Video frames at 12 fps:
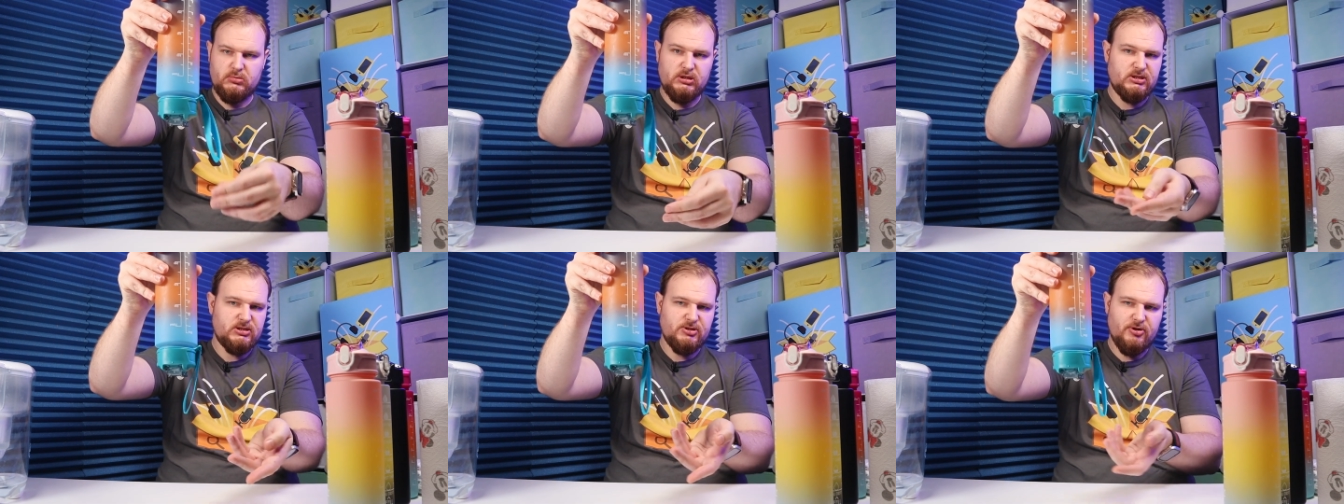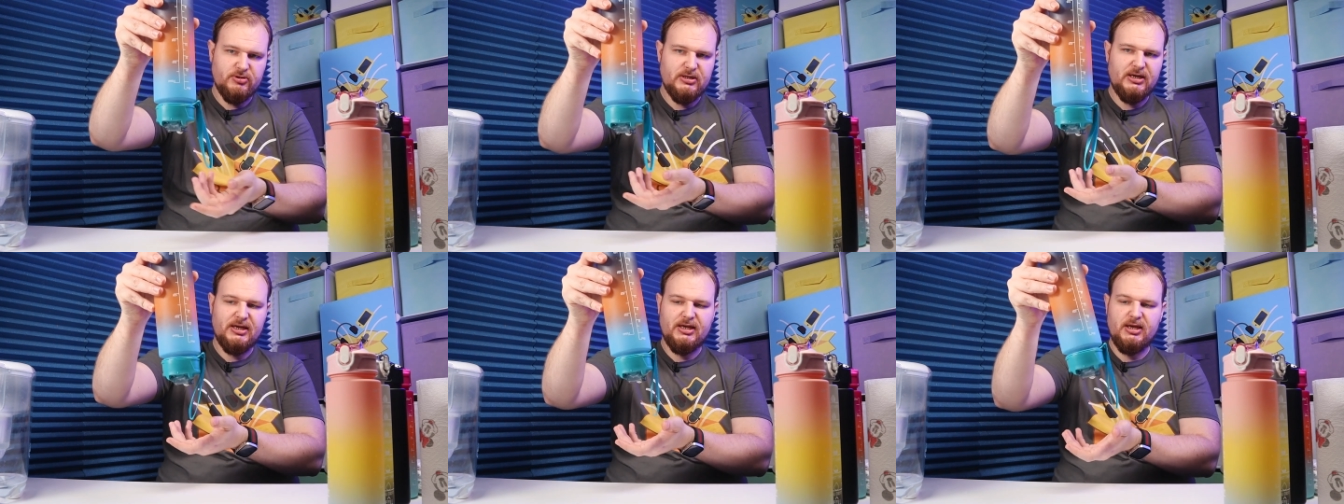It's not
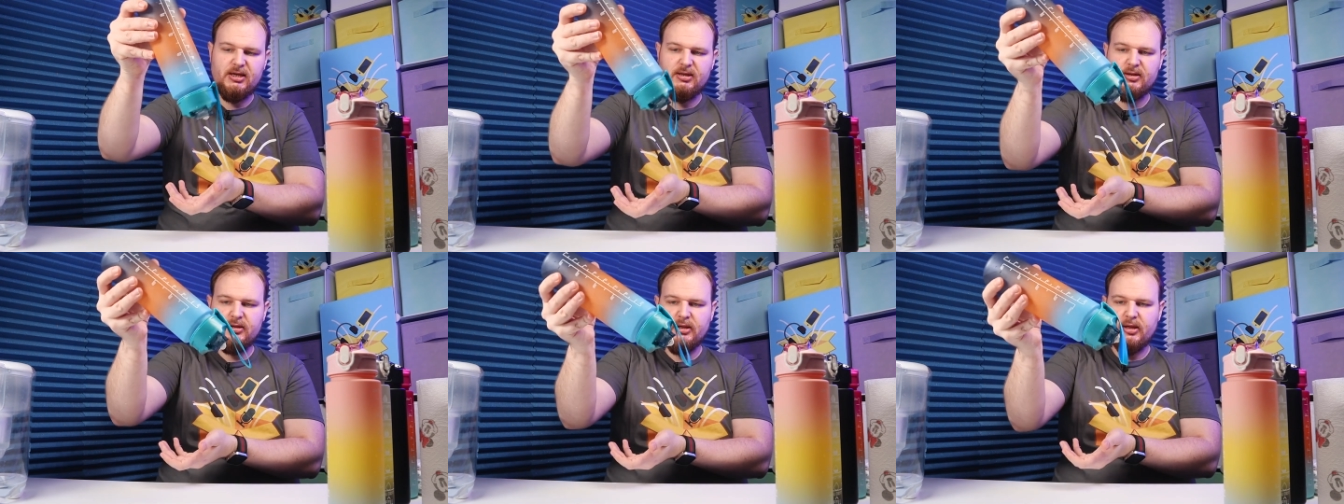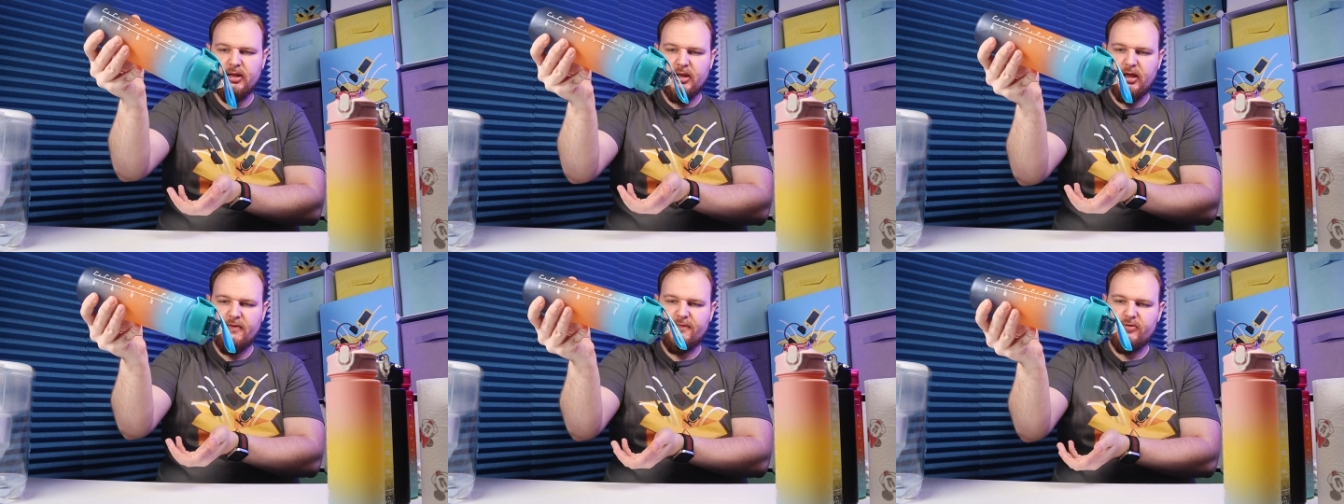leaking.
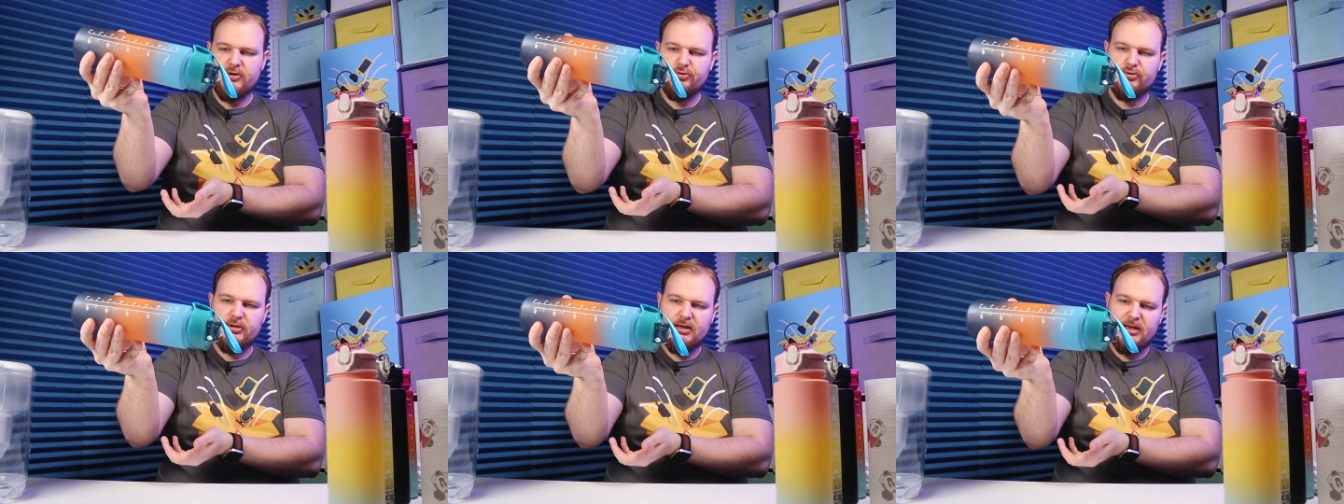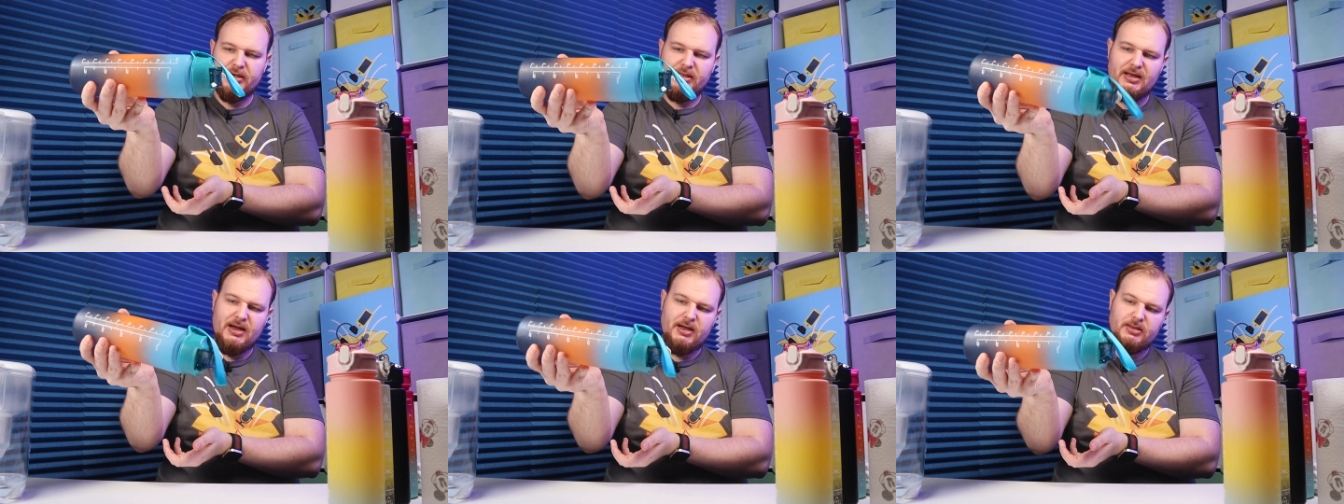If we're doing like
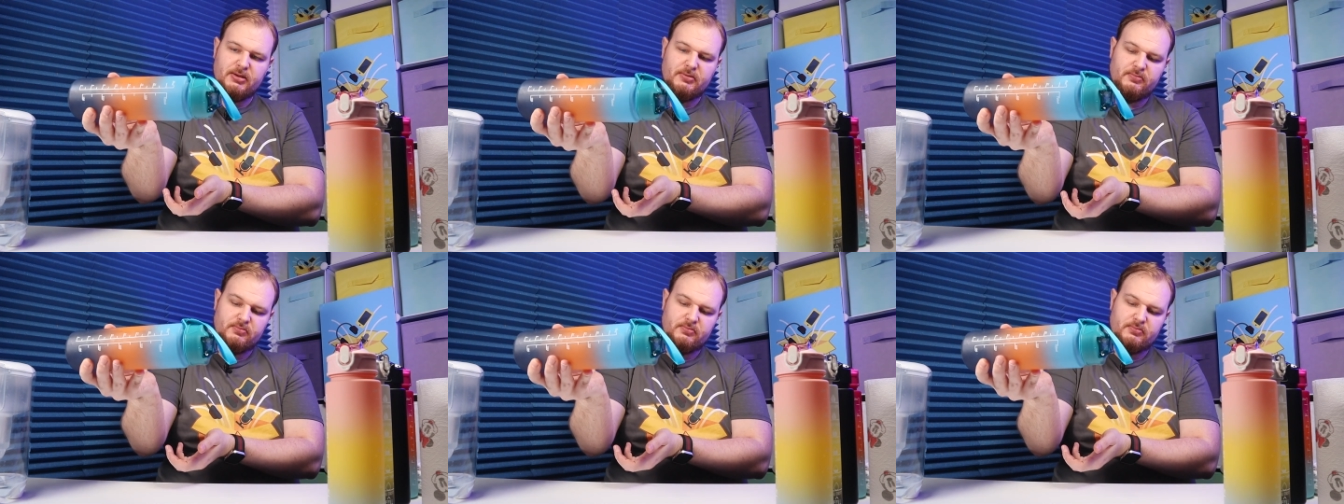that,